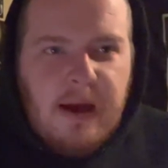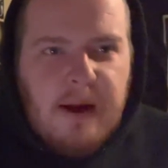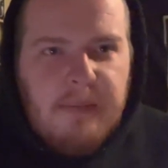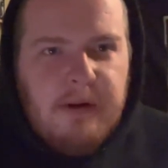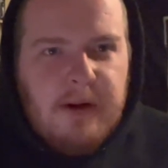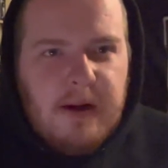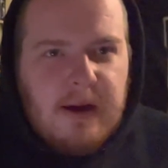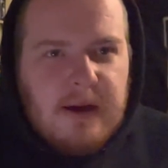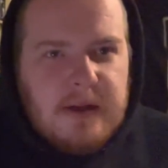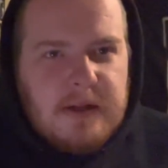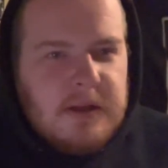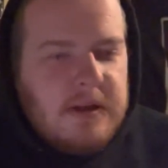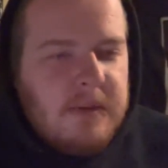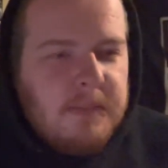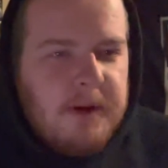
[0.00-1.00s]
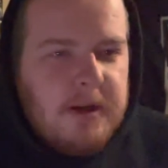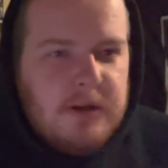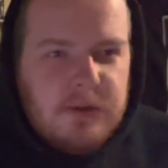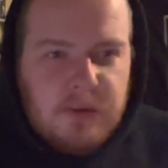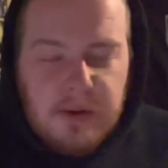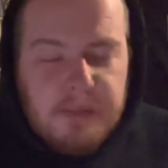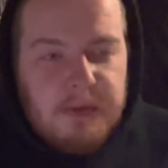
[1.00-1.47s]
mean, I guess it
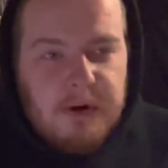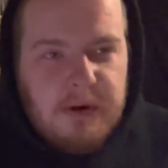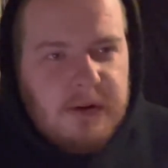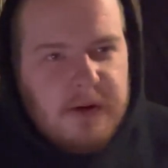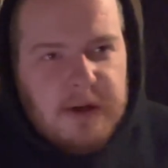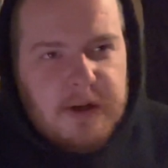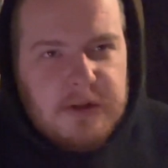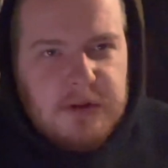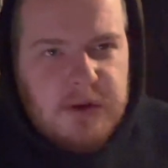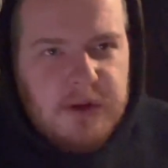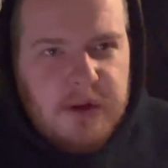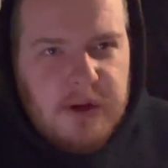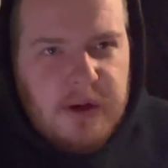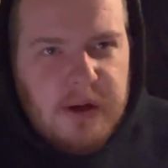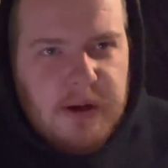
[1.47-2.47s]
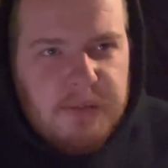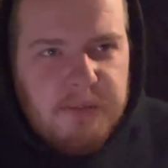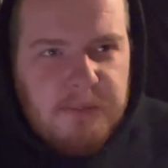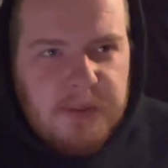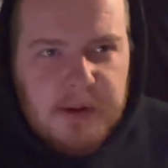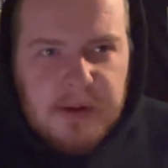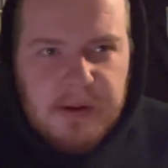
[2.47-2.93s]
depends what part of the country you're in,
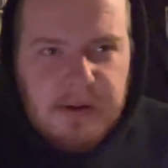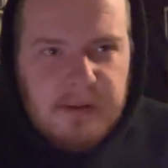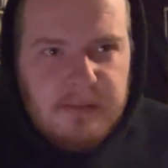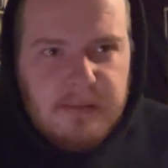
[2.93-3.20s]
but